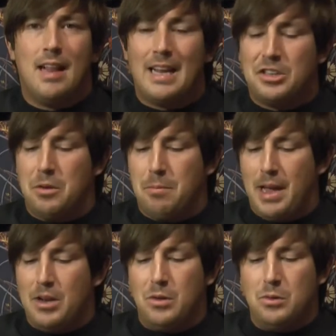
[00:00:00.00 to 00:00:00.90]
like
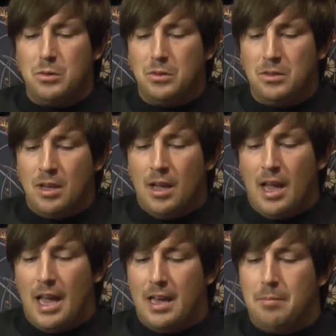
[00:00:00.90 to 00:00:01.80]
tomatoes
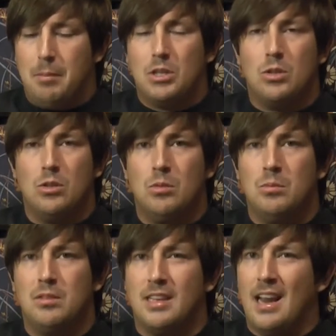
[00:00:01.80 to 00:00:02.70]
and
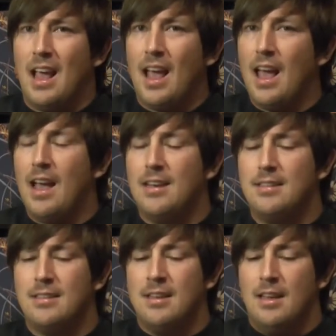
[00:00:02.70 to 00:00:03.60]
mushrooms and
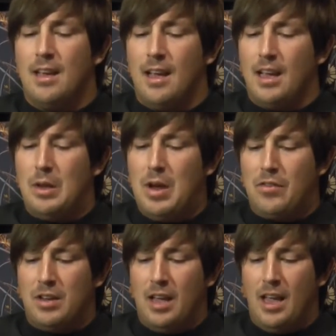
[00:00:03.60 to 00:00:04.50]
eggs, and you
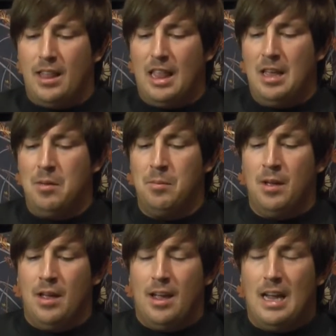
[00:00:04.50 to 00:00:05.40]
have to hit them
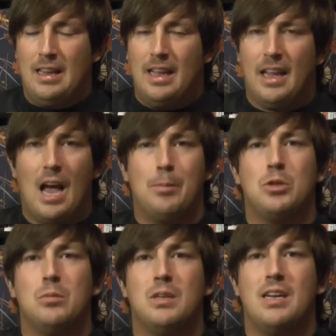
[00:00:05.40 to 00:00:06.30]
and then
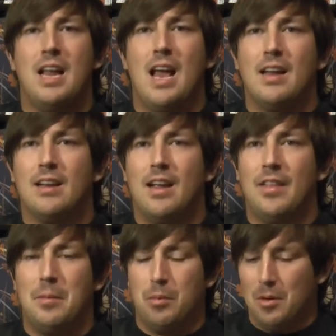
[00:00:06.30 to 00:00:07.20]
capture them in a net and
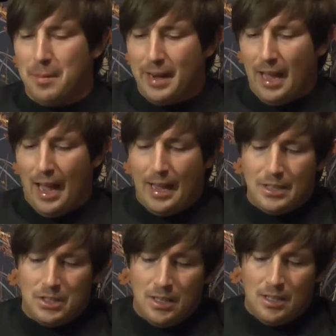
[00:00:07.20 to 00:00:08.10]
then put them in a
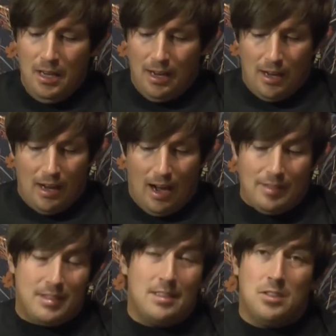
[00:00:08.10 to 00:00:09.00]
cage,
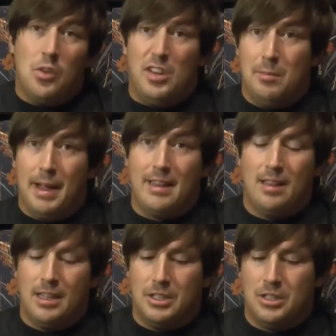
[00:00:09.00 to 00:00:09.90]
obviously so you can make
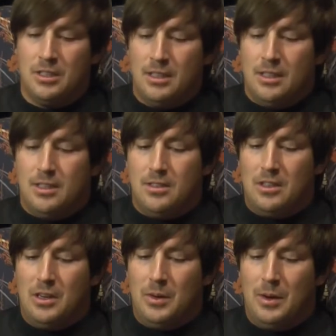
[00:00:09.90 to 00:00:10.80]
lunch.
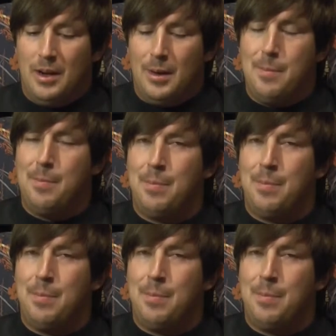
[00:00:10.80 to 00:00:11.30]
So